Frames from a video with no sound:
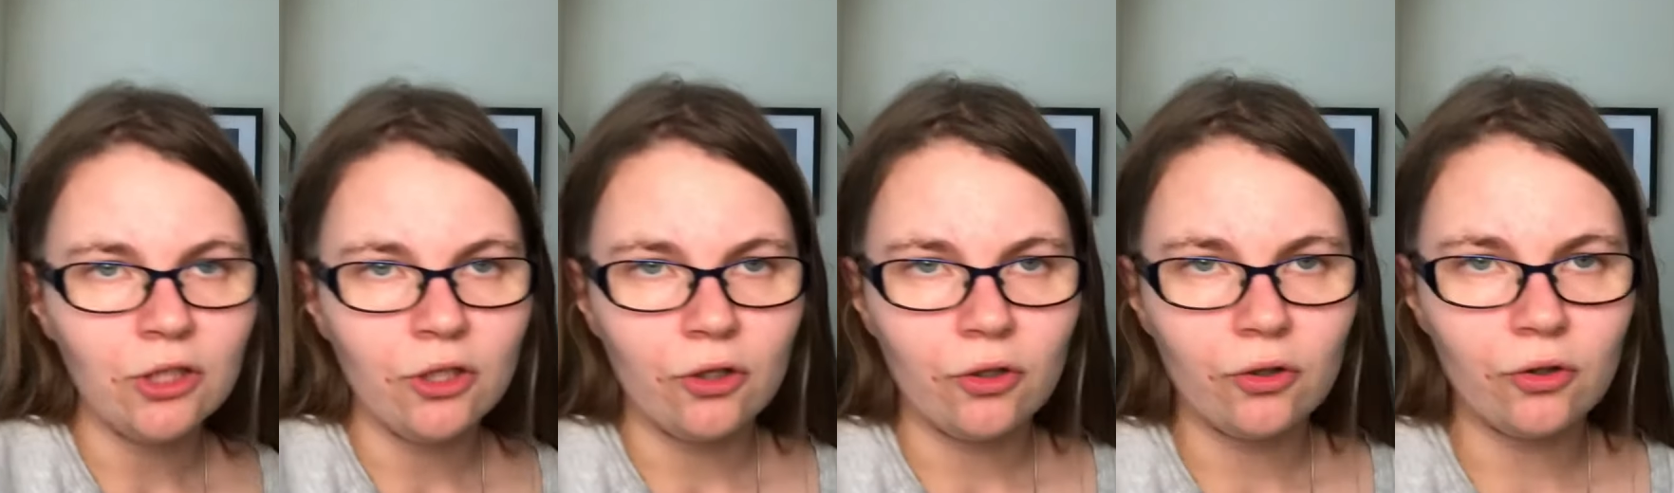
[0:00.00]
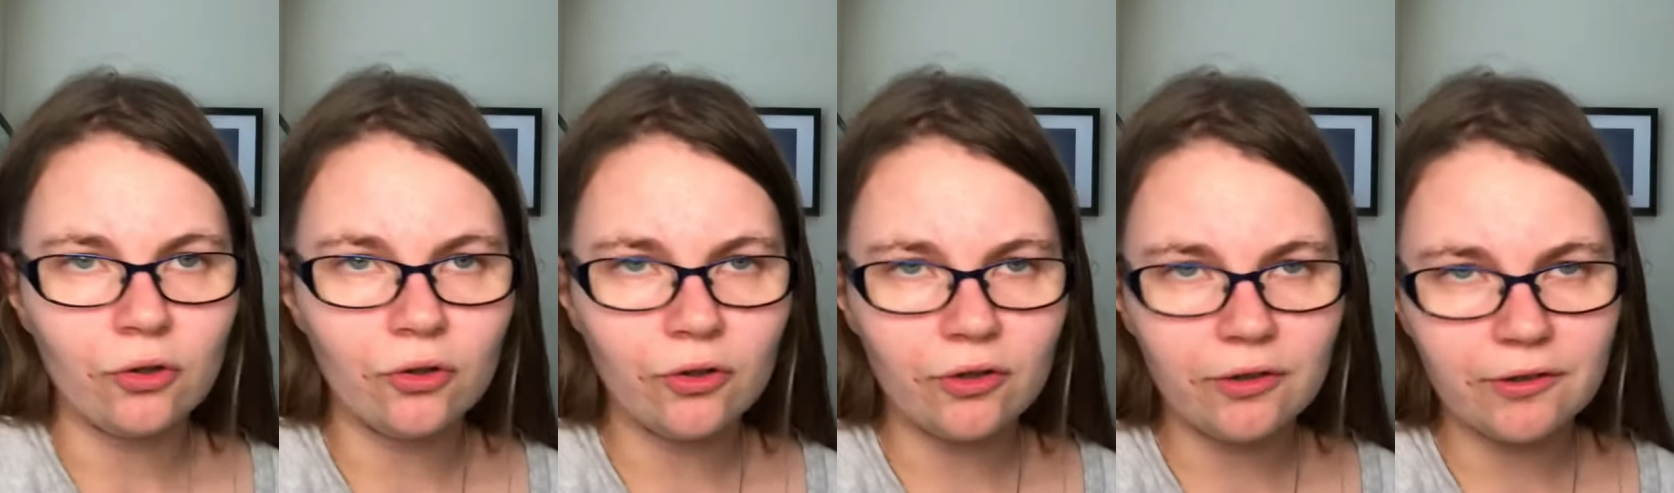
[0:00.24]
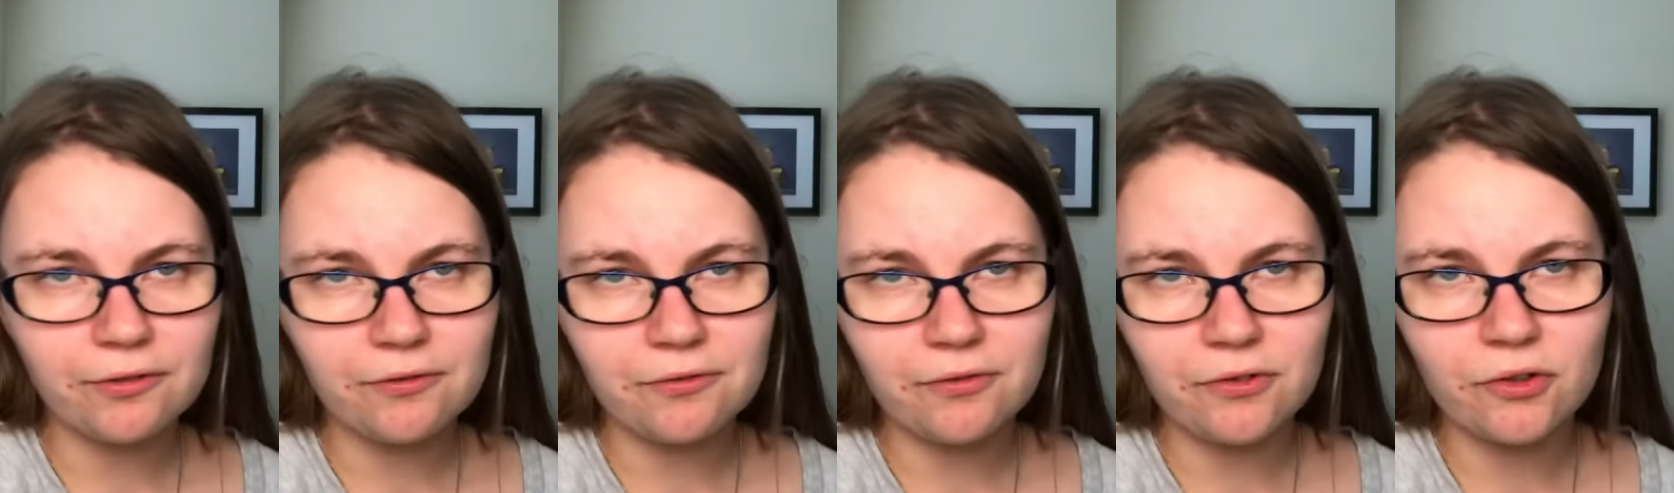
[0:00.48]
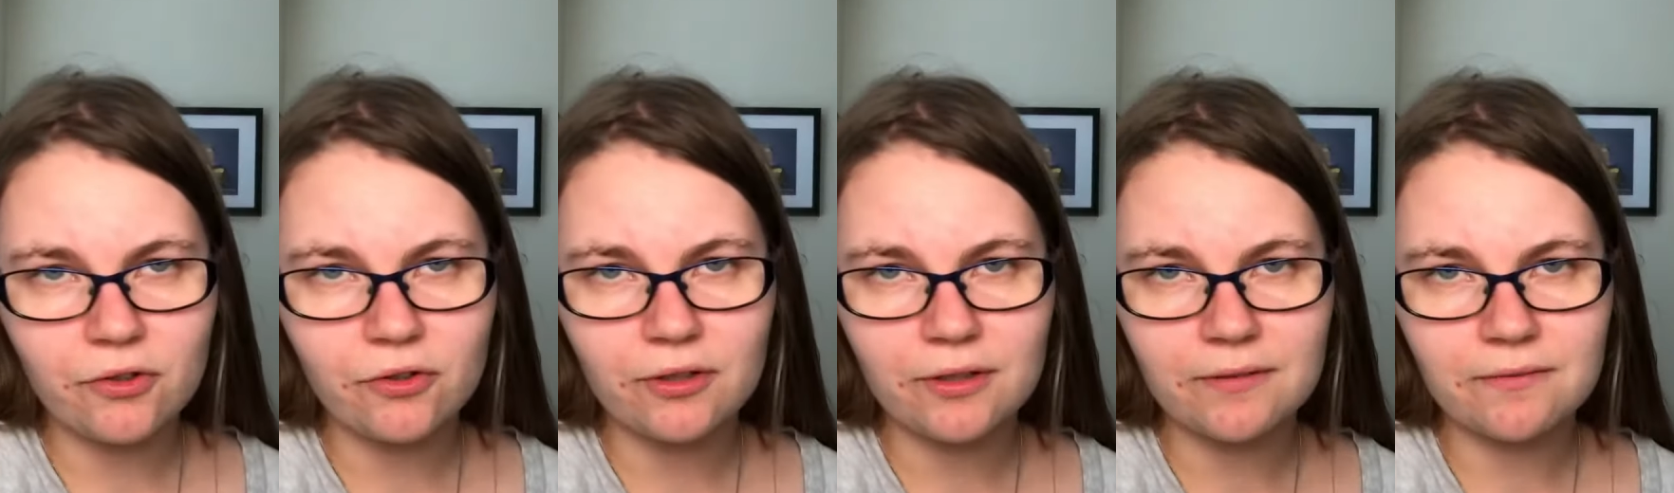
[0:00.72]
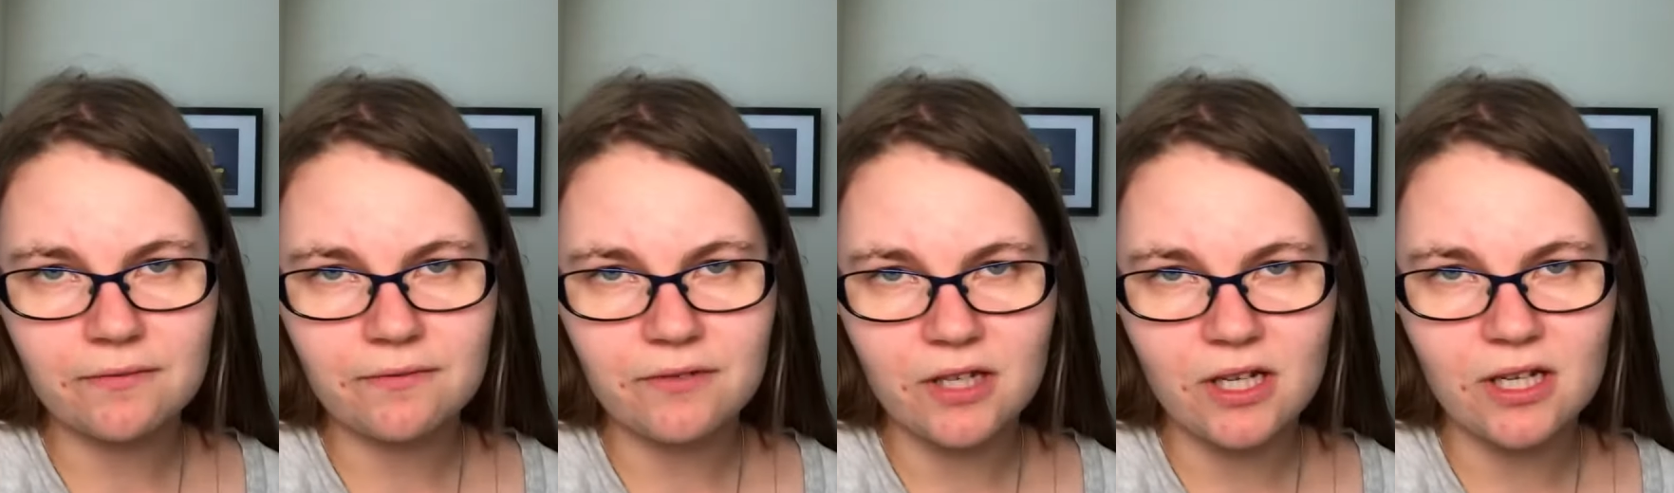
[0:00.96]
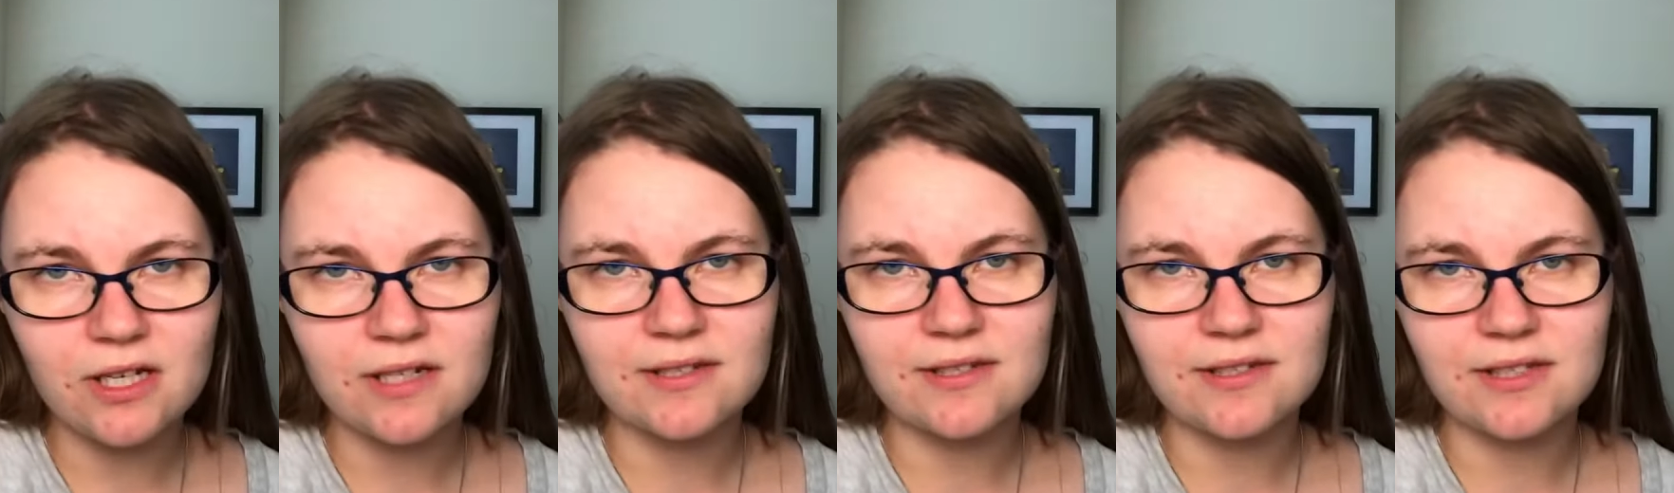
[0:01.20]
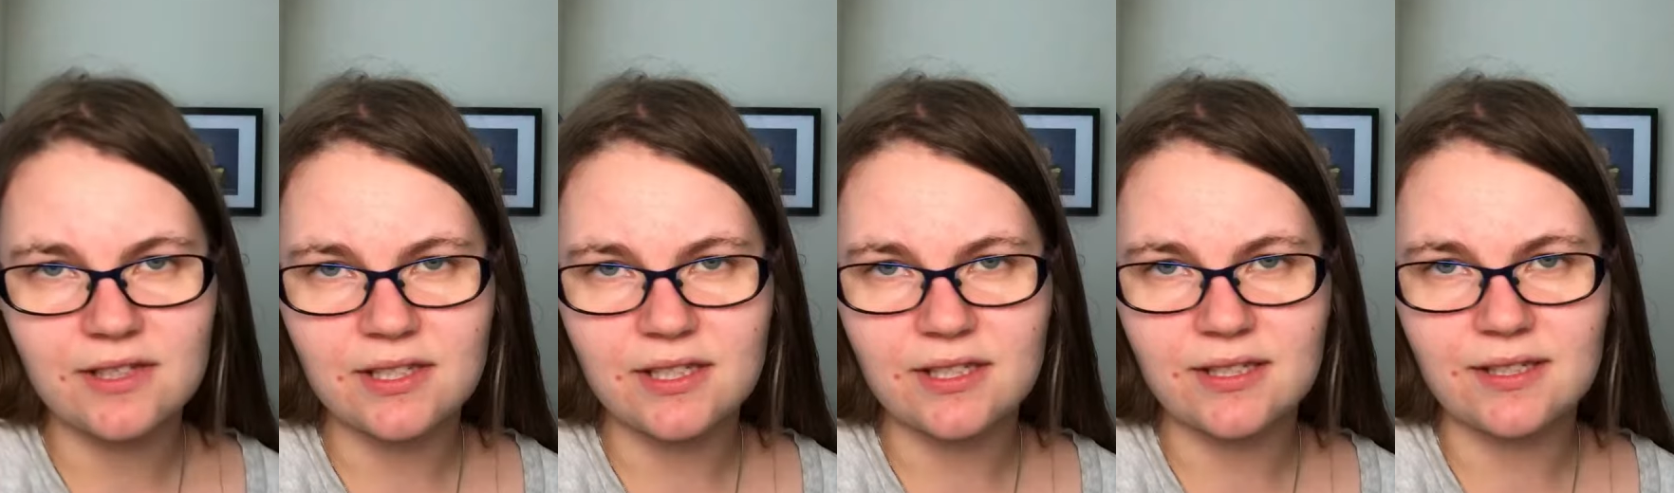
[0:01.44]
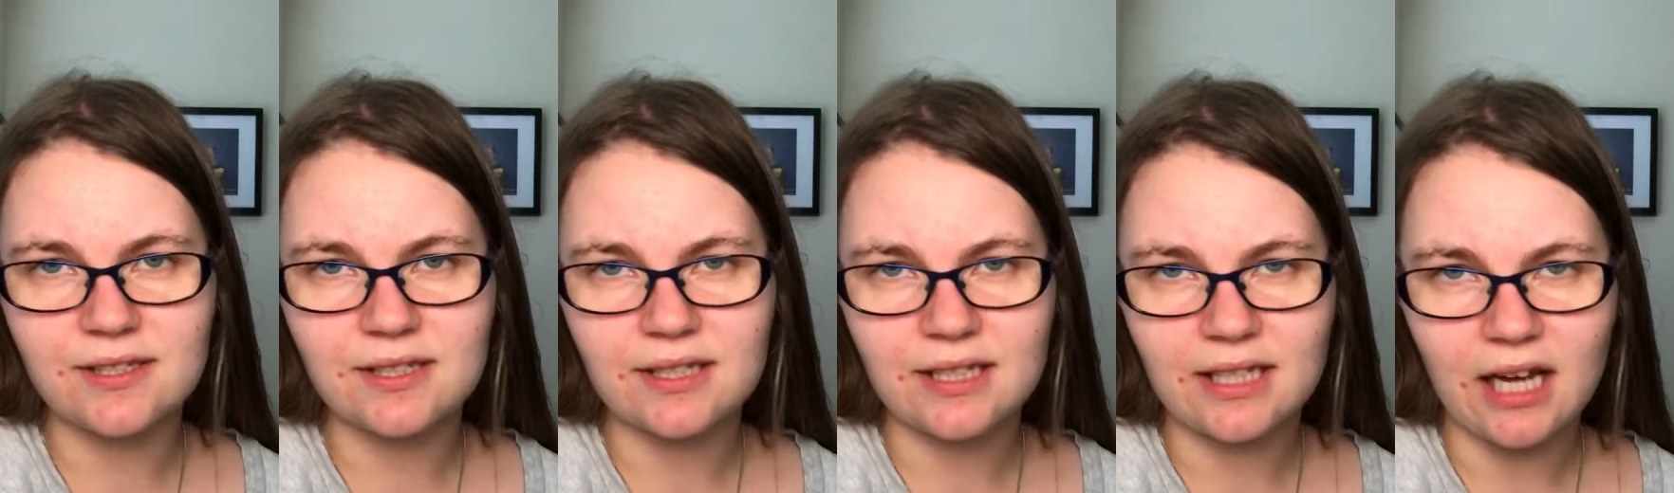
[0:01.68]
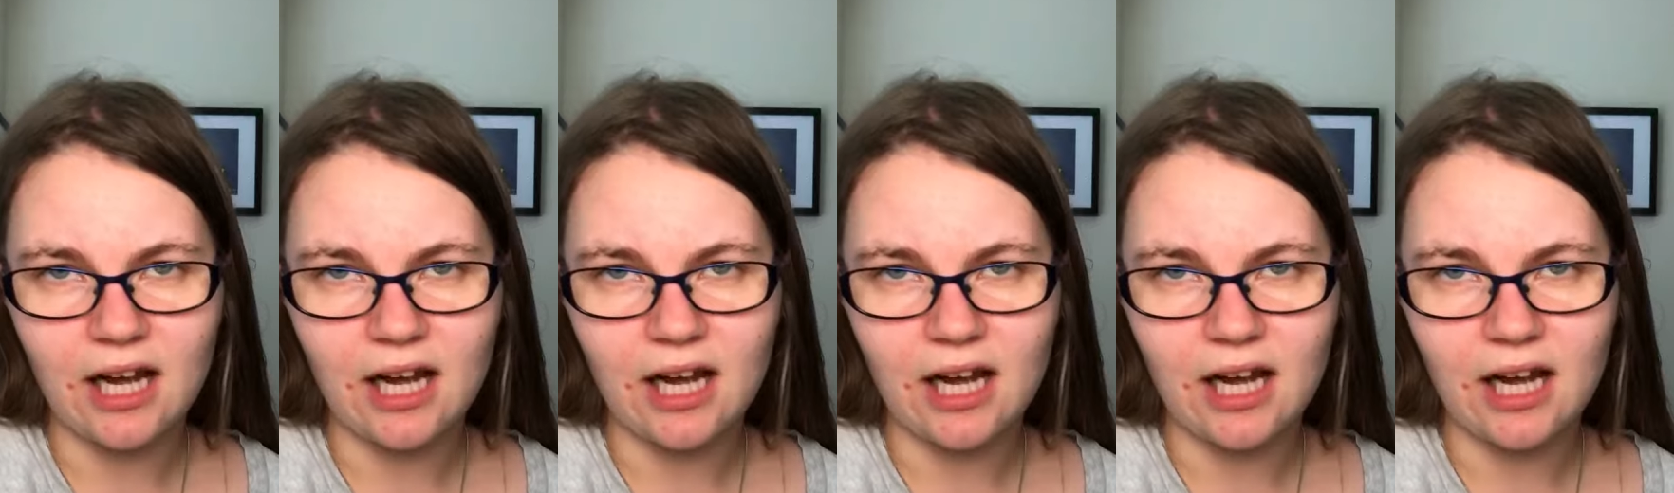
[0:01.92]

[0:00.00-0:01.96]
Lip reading: Hawthorn versus